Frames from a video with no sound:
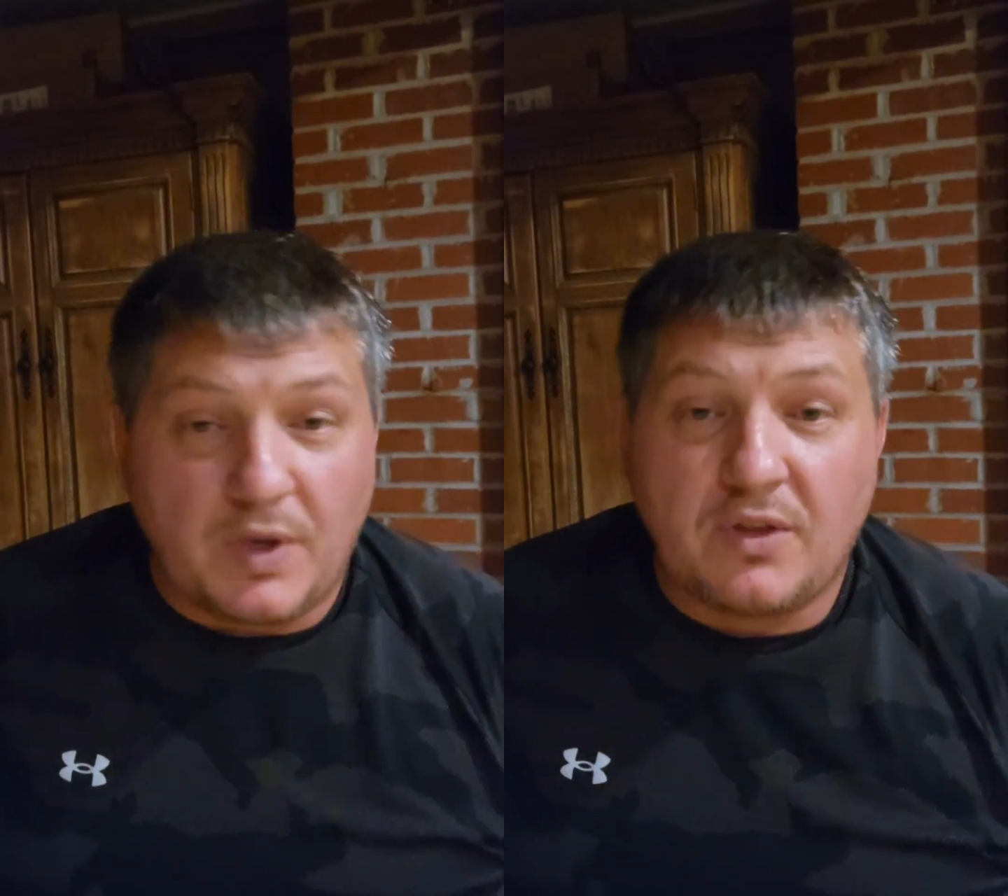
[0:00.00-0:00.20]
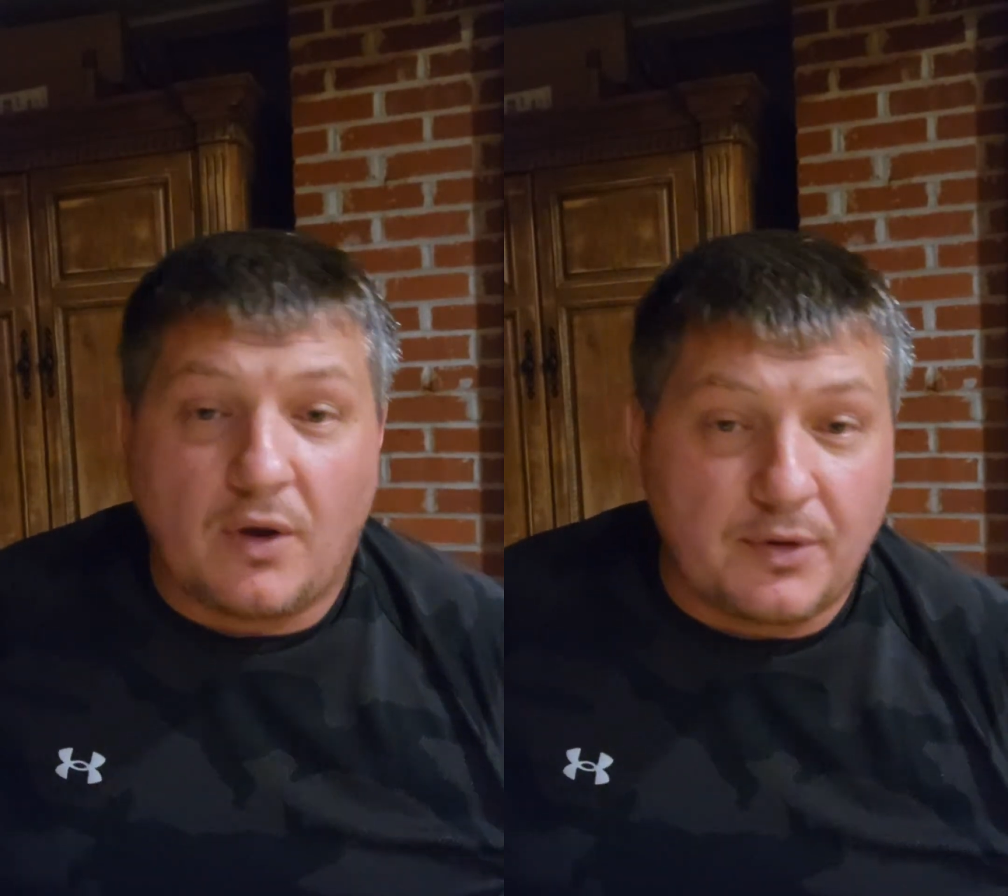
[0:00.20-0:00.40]

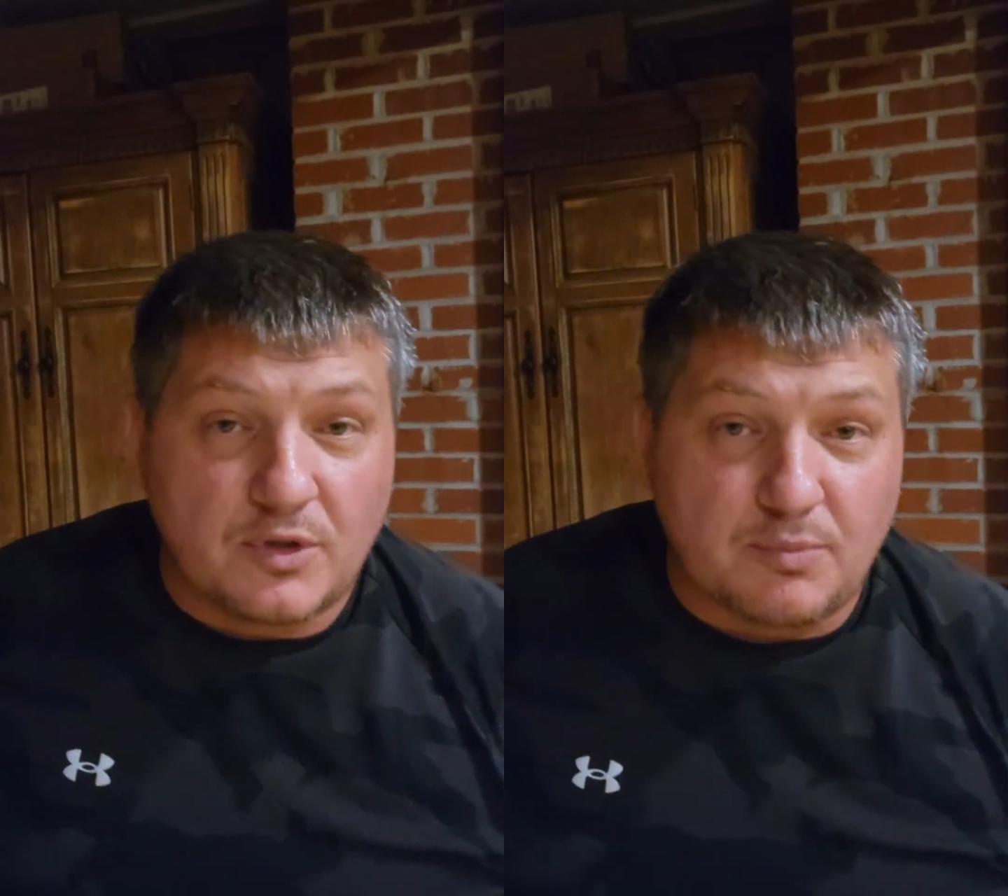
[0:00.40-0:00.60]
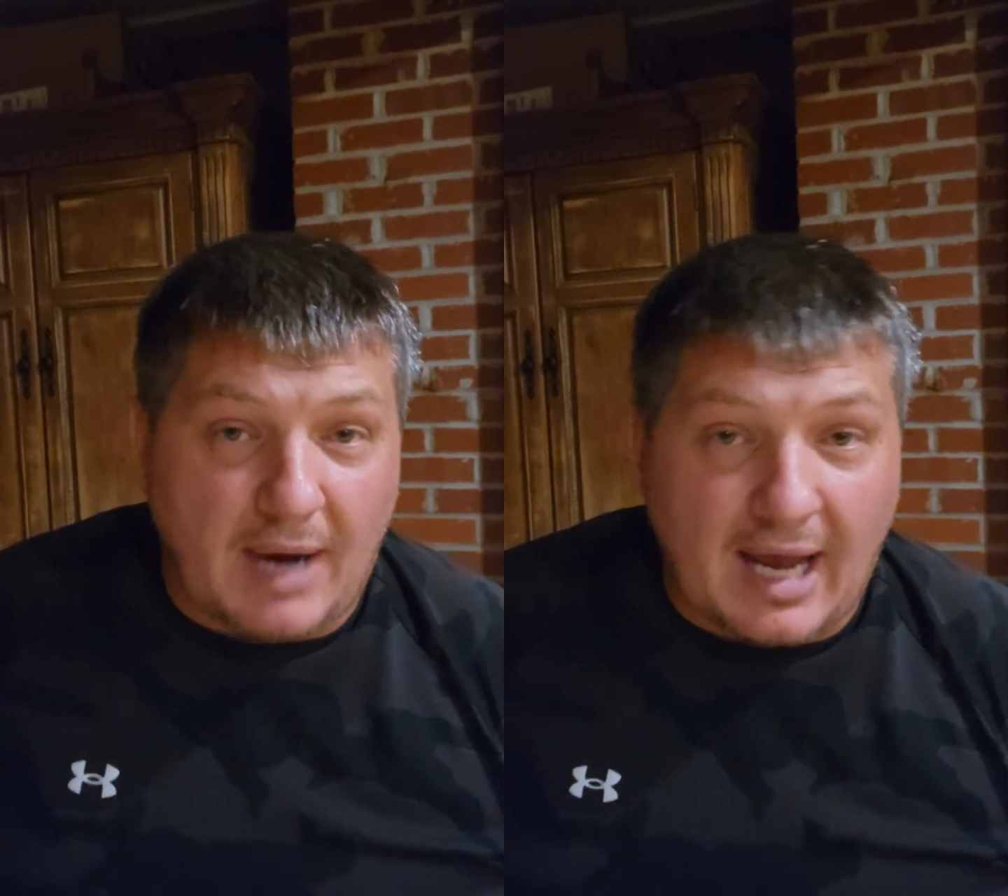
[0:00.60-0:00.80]
with all
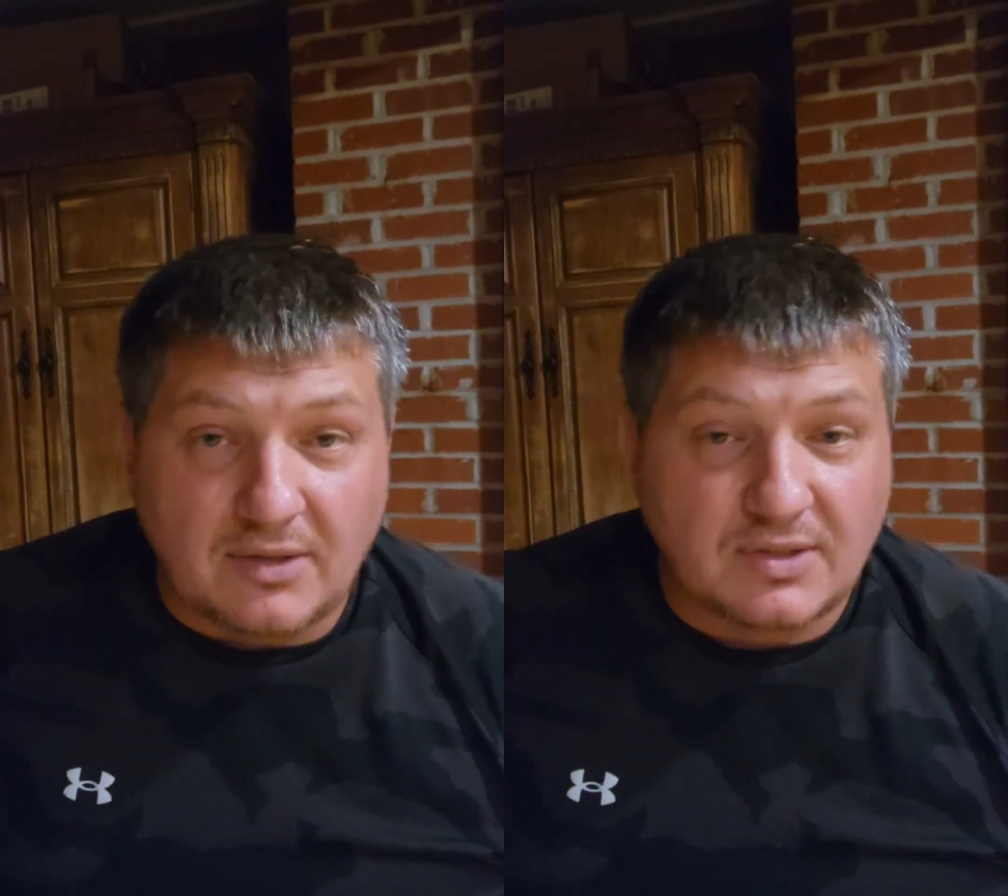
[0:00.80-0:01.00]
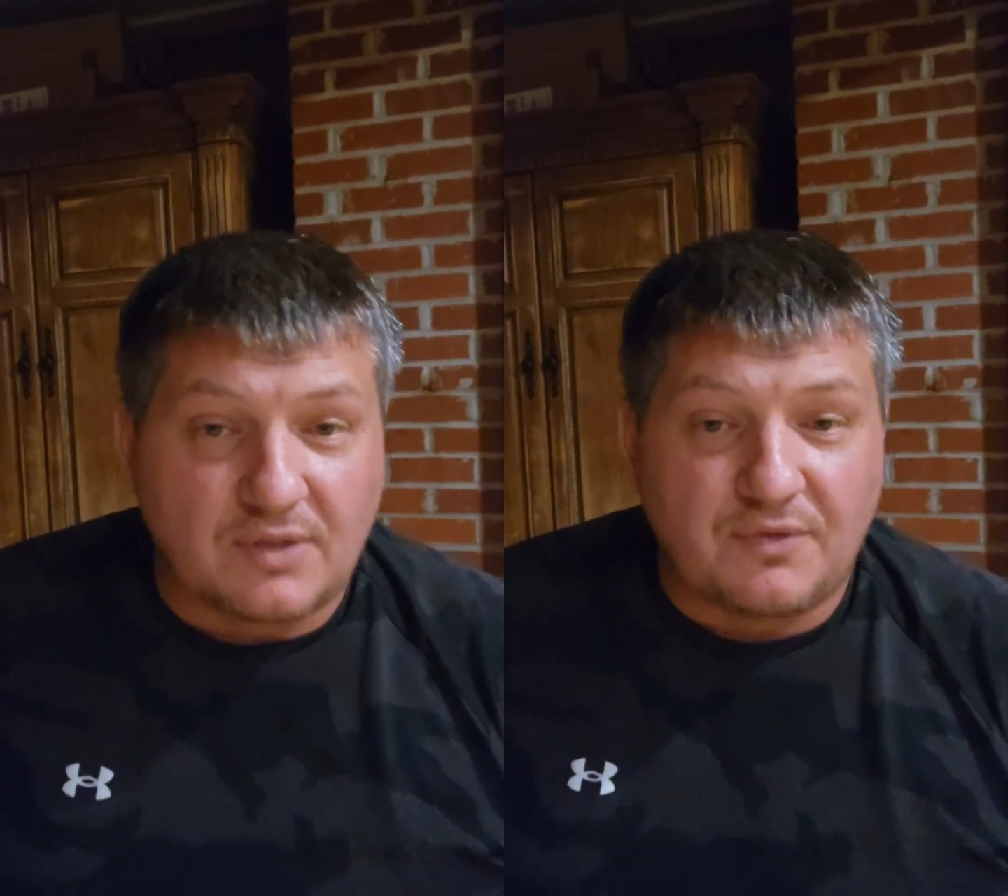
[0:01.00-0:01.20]
those
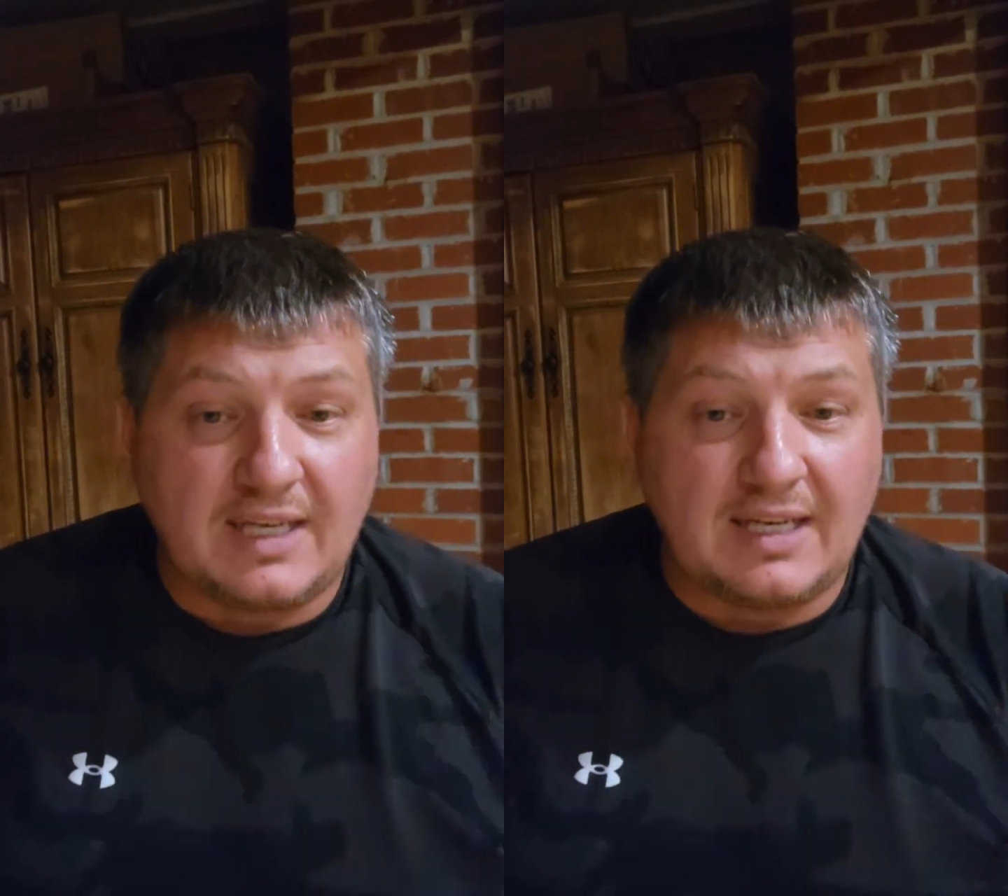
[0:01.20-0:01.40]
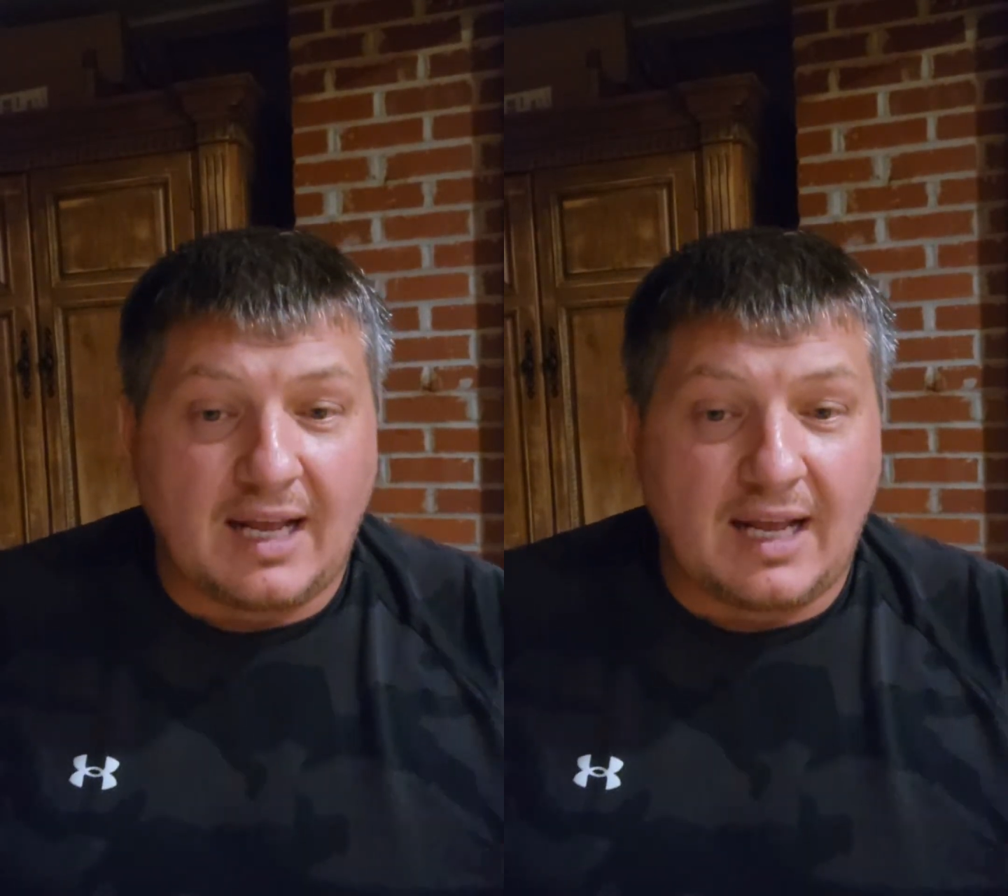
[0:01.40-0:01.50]
mouths to feed,